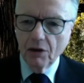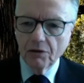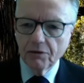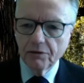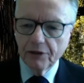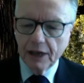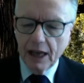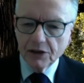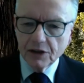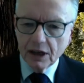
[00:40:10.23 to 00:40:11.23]

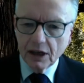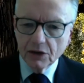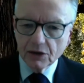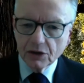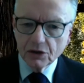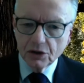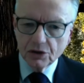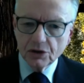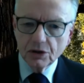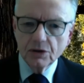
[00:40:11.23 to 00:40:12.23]
financing
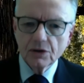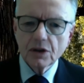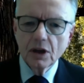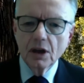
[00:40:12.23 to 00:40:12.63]
institutions,